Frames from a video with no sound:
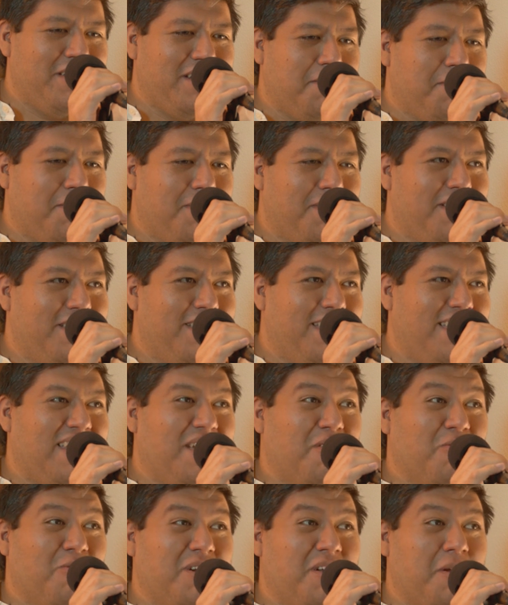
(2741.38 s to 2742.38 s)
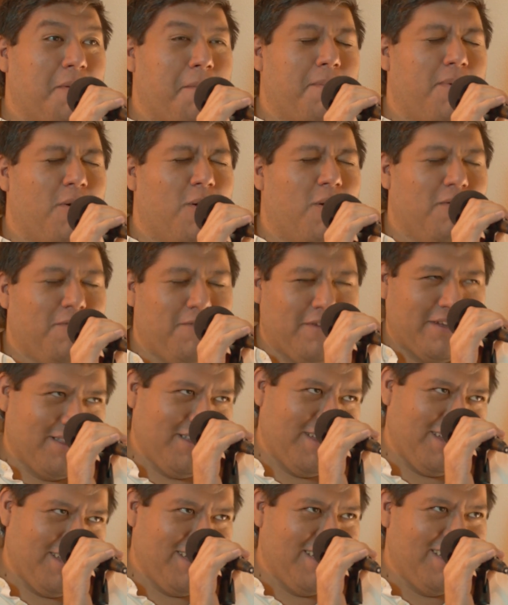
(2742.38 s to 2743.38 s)
I put it, and it worked
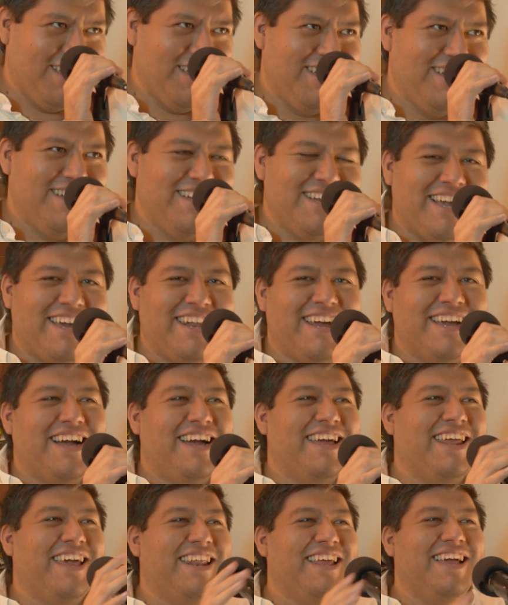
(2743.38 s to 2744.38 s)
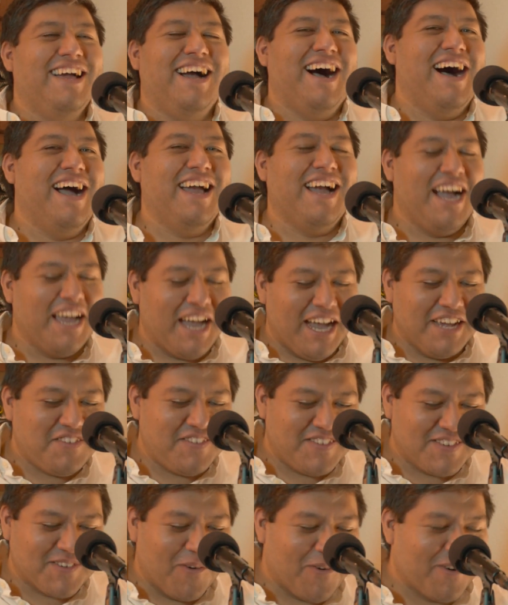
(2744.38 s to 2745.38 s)
perfectly. Oh, God. And I
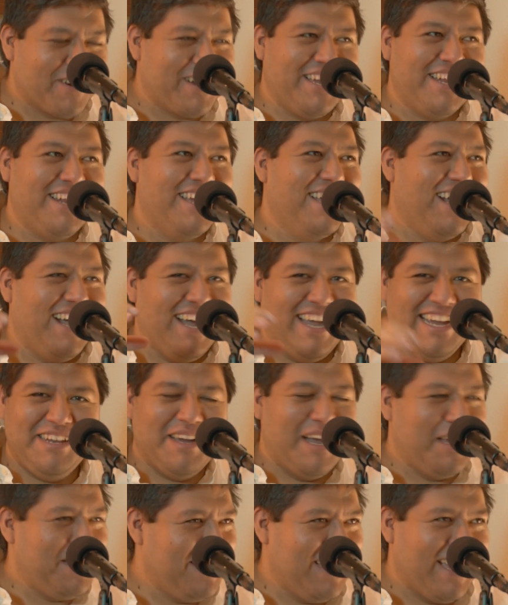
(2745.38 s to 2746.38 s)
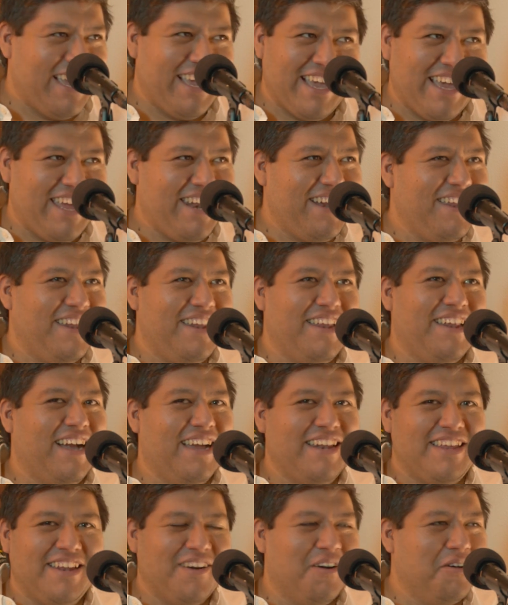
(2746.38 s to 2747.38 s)
scored it. I edited it.
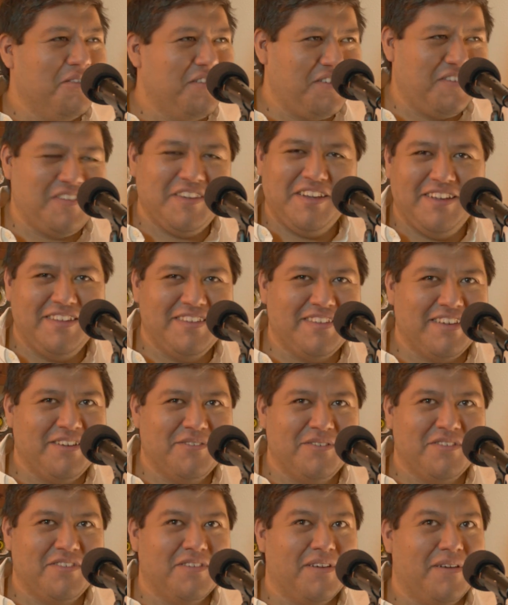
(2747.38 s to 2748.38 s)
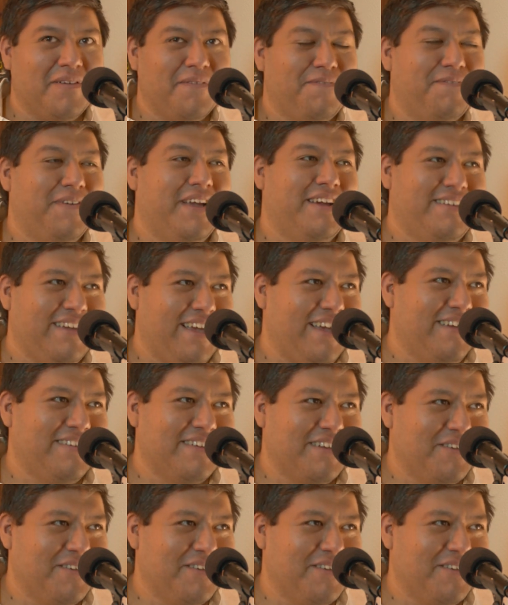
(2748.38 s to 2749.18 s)
I did all the scenes, and it was fantastic.